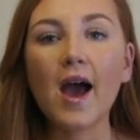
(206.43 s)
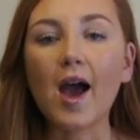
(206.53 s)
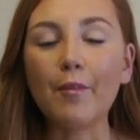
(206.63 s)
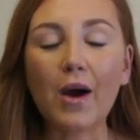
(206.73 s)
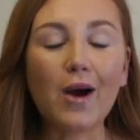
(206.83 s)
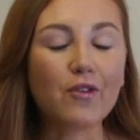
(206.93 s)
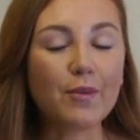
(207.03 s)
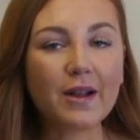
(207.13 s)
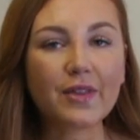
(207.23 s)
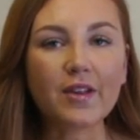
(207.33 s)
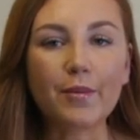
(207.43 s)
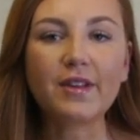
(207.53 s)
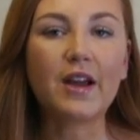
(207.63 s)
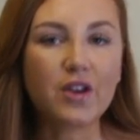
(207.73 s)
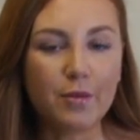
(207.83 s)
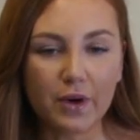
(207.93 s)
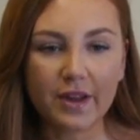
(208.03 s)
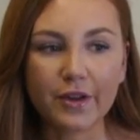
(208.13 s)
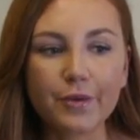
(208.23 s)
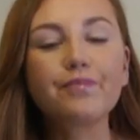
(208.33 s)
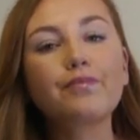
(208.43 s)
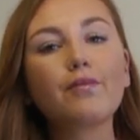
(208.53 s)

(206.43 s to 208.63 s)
Um, however, I picked this up. It's actually a bodysuit.